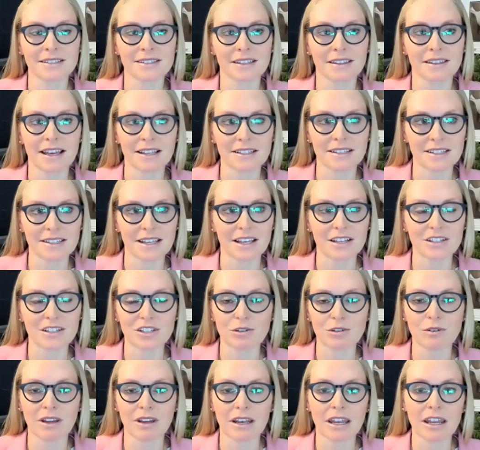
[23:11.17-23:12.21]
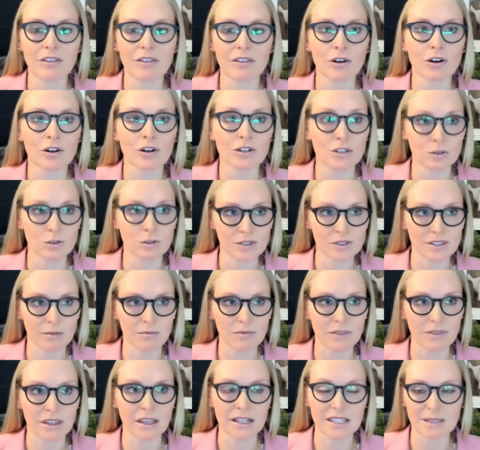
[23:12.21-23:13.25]
that says you can either do
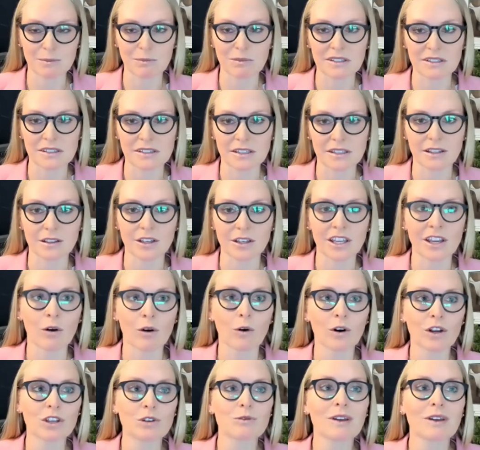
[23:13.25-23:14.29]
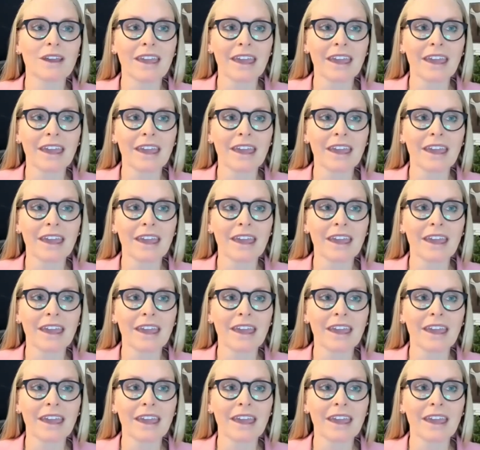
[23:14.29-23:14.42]
something explicitly or you